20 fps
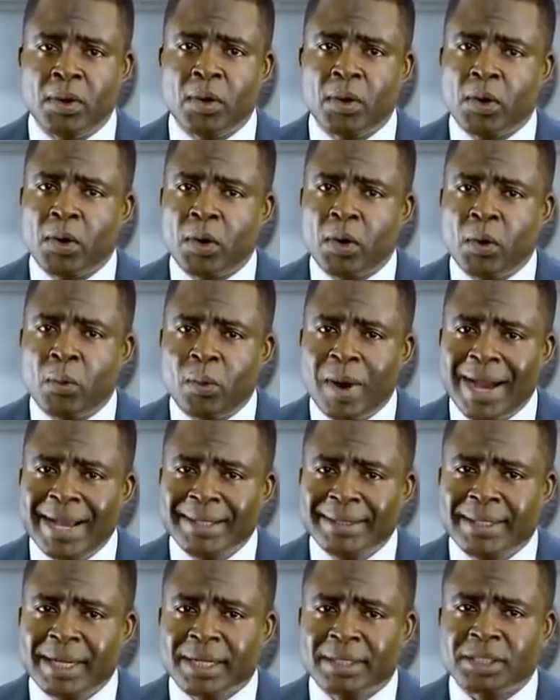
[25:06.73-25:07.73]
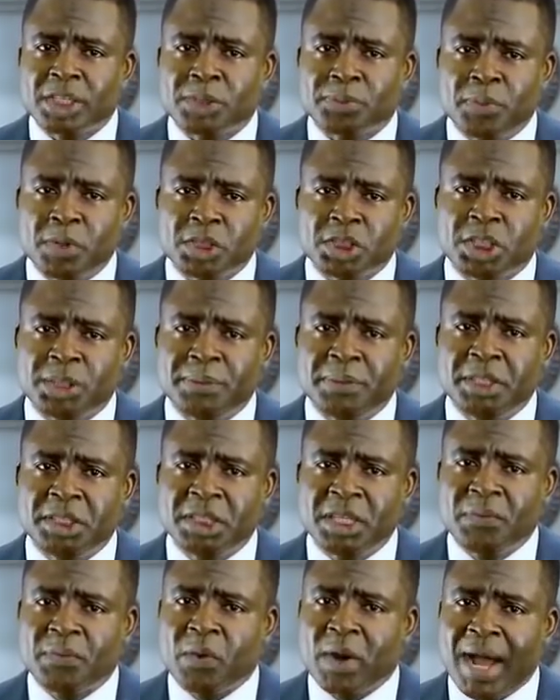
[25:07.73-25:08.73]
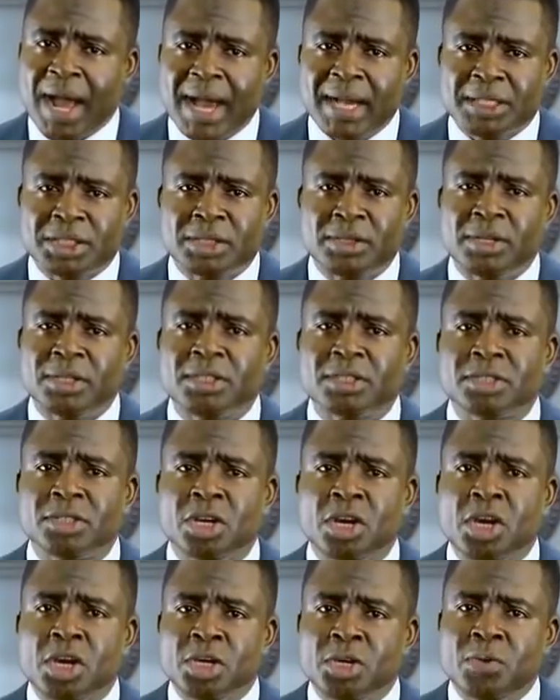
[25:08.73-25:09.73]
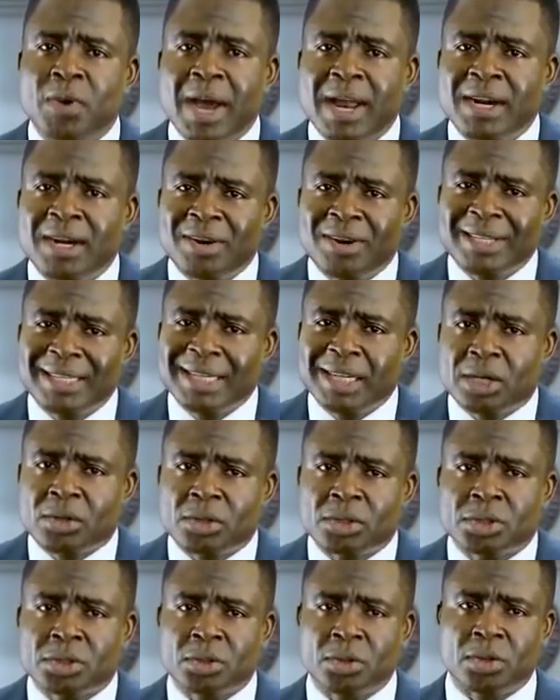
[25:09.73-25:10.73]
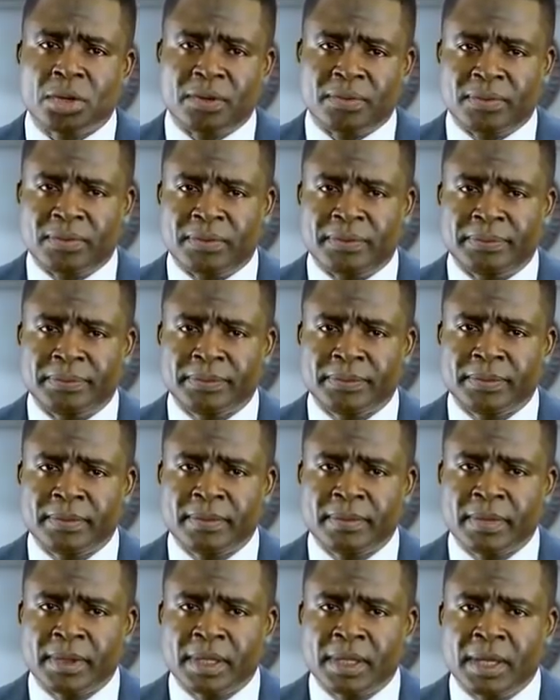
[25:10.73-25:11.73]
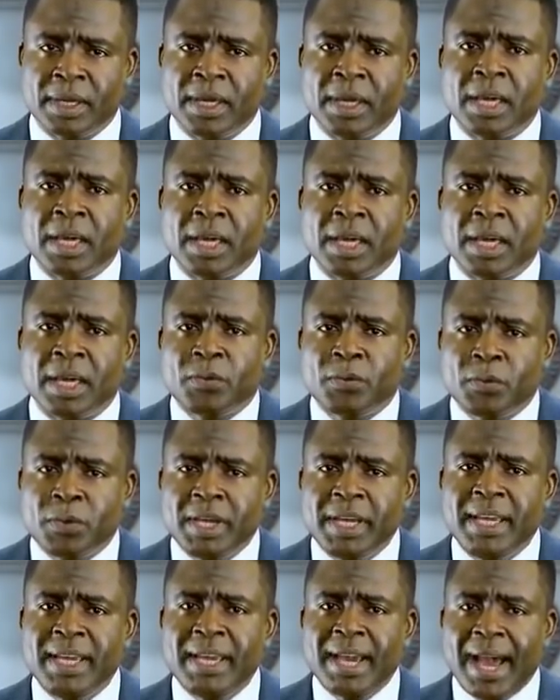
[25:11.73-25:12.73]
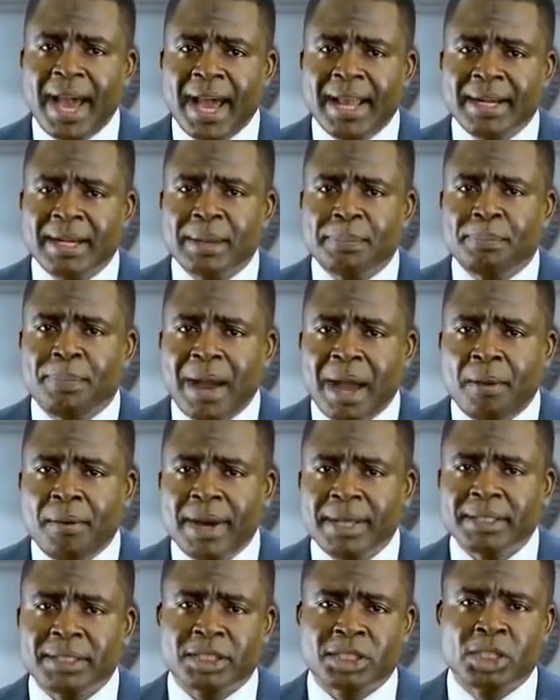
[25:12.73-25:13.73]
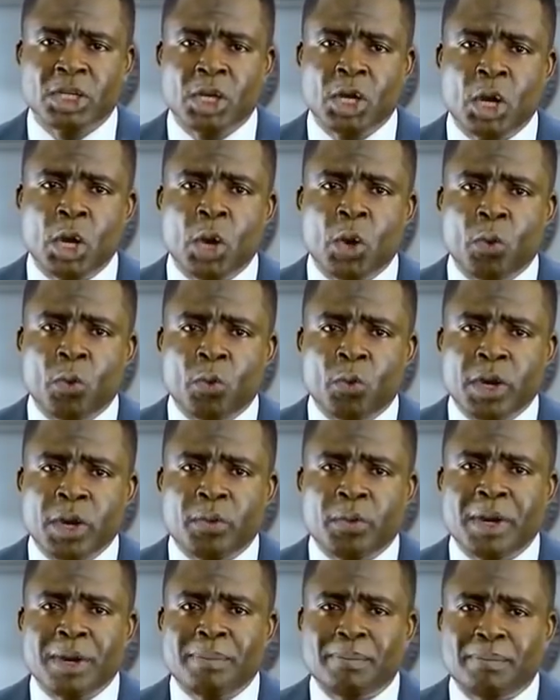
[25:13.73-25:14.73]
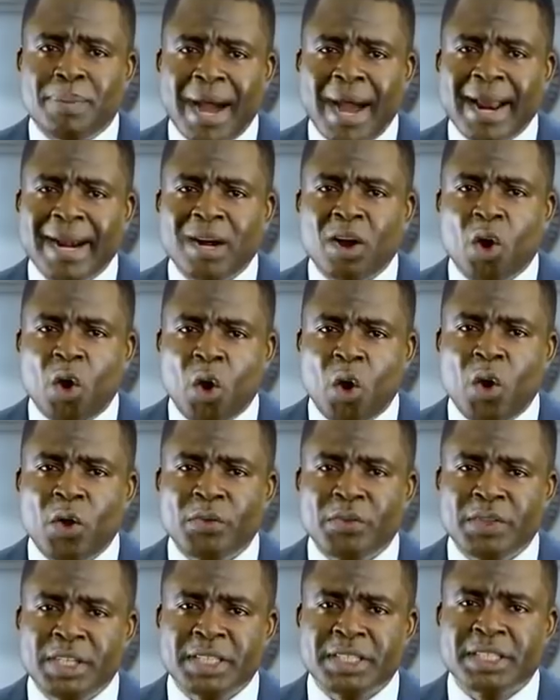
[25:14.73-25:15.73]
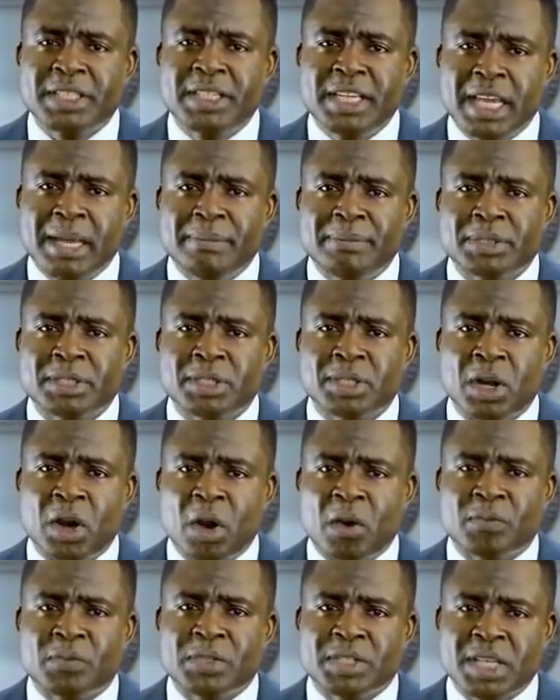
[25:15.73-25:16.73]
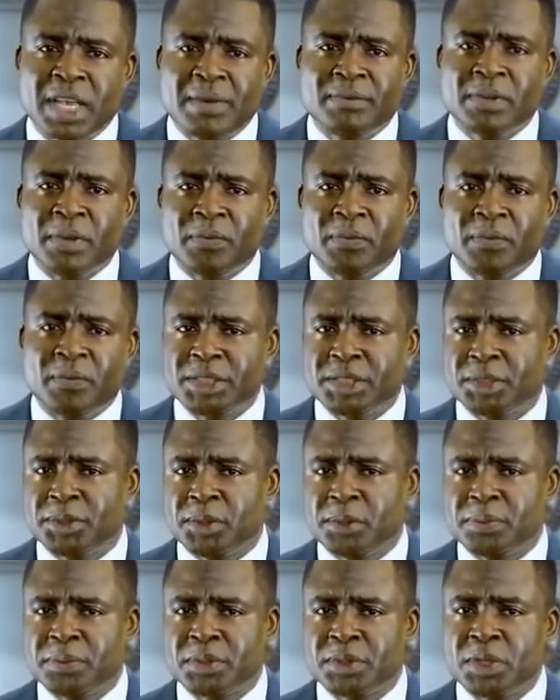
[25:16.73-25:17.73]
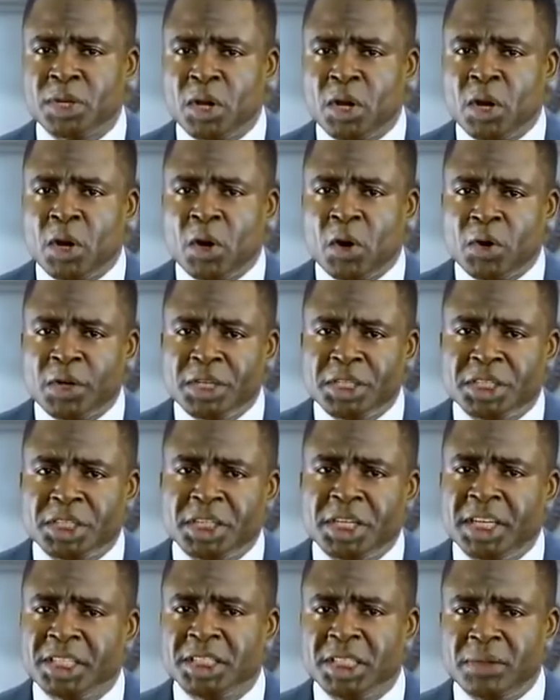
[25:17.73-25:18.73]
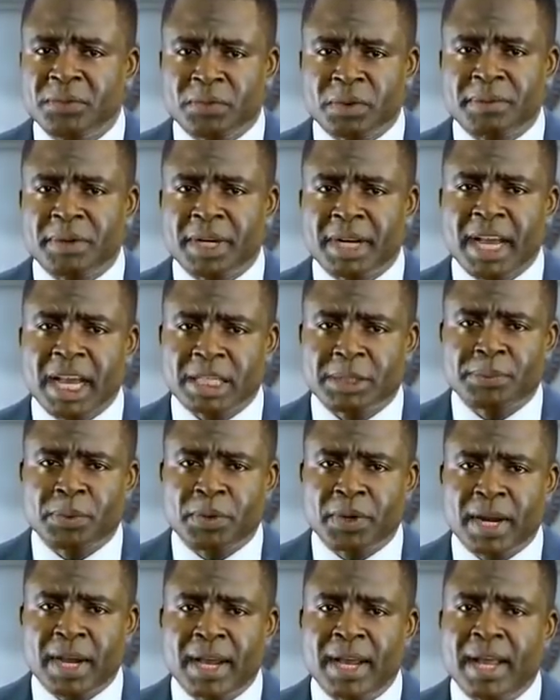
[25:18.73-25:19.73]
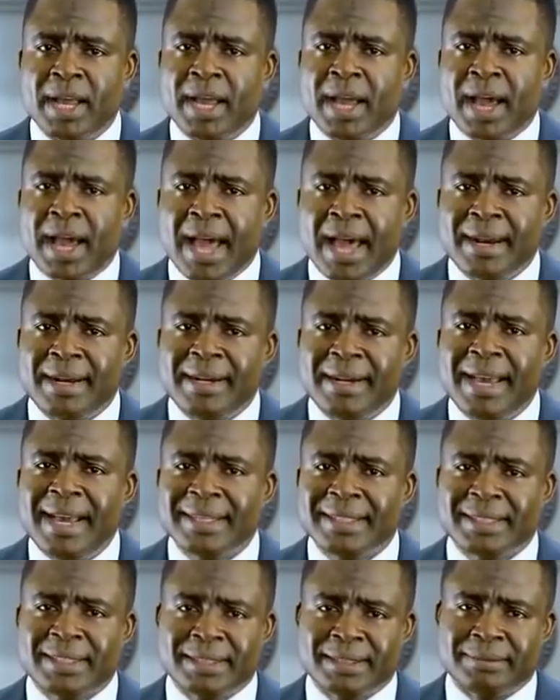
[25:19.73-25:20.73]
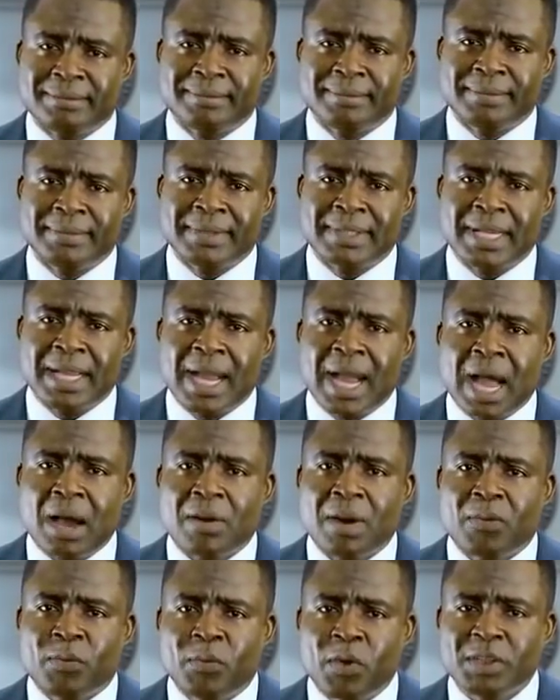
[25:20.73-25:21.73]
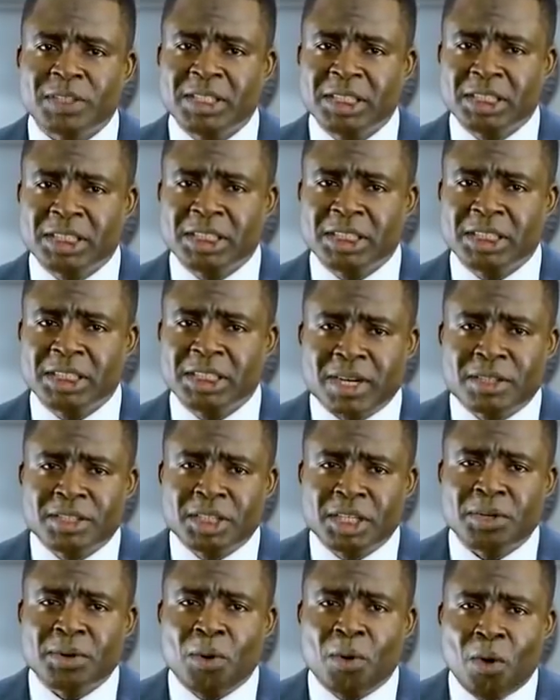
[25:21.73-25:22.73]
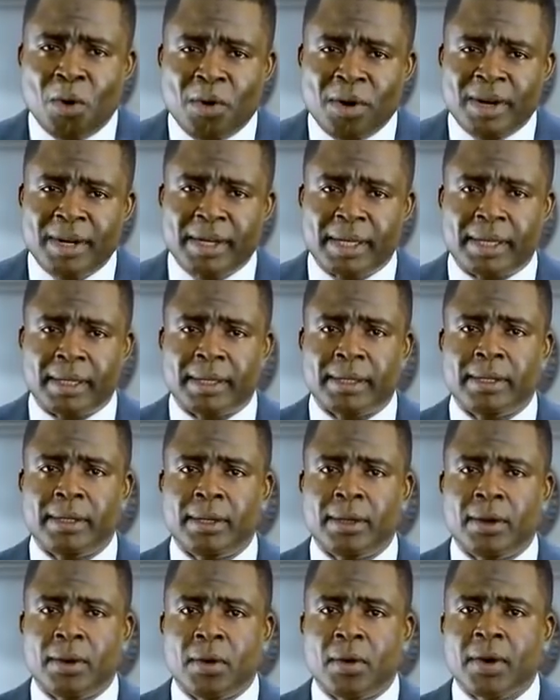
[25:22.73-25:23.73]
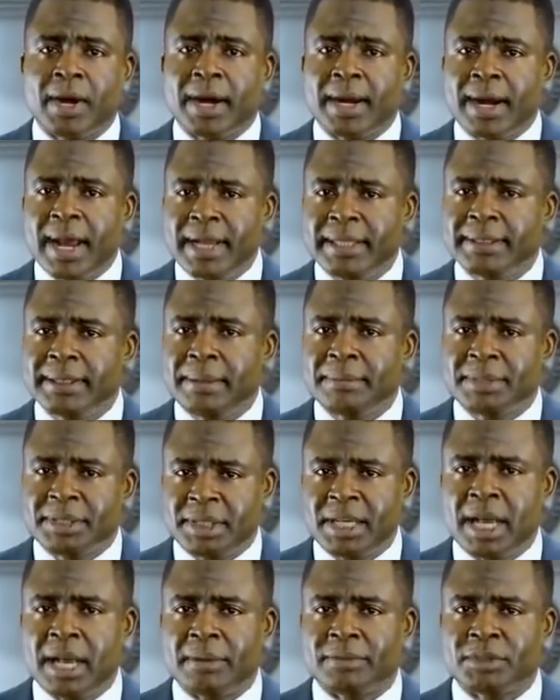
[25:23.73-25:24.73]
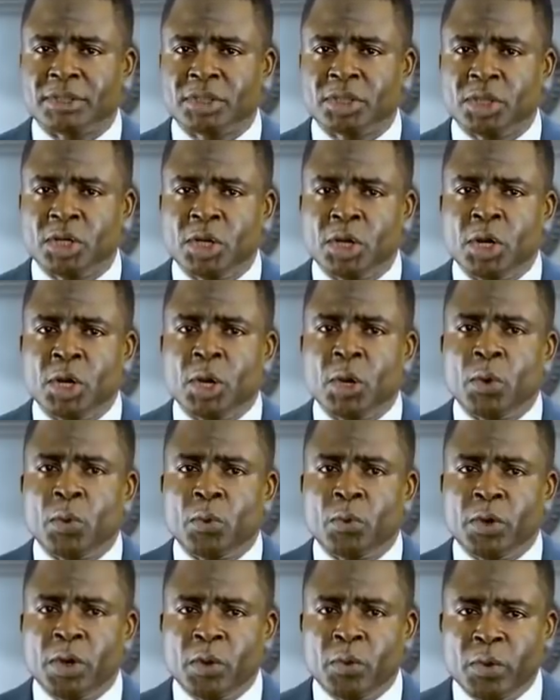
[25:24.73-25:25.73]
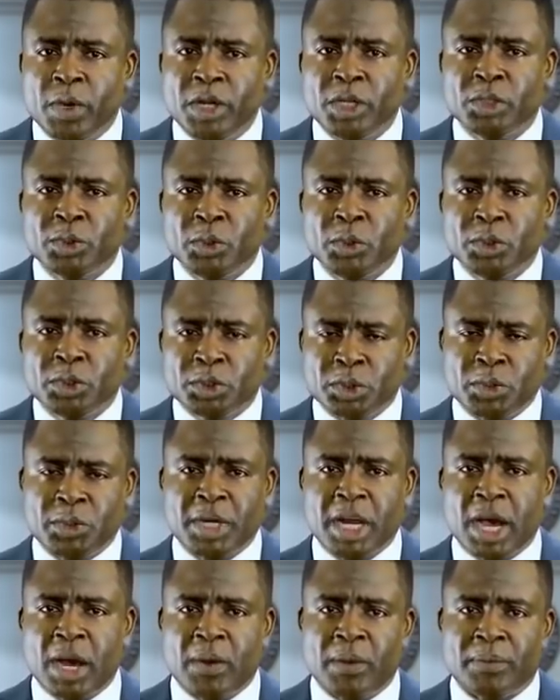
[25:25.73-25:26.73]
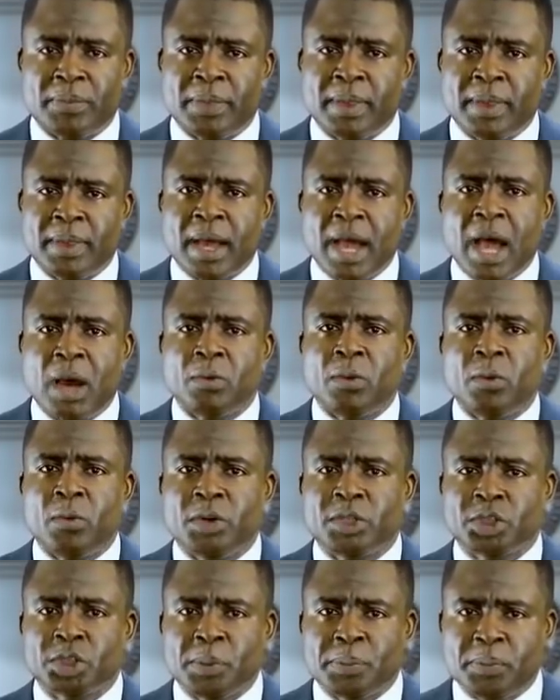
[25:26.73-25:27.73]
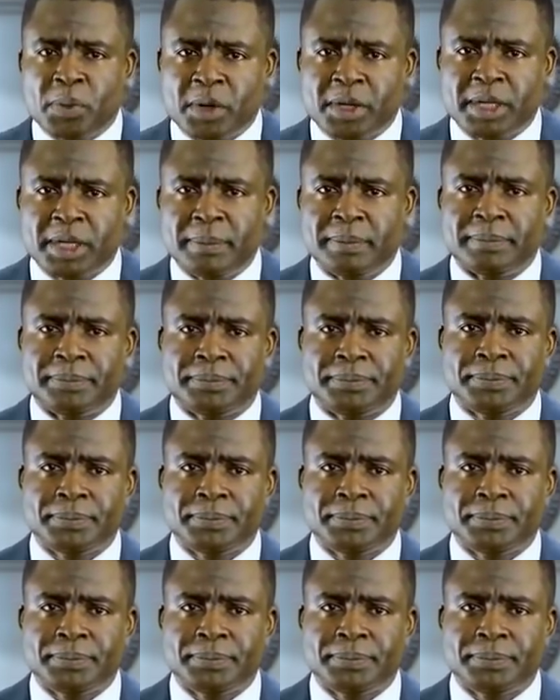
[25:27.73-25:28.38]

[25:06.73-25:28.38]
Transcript: Or why take responsibility for actions you are not in control of? If we had the powers, we will ban all these names of self-defense groups originating from the diaspora and let our forces on ground zero only organize themselves. We will do so now, and we will support them.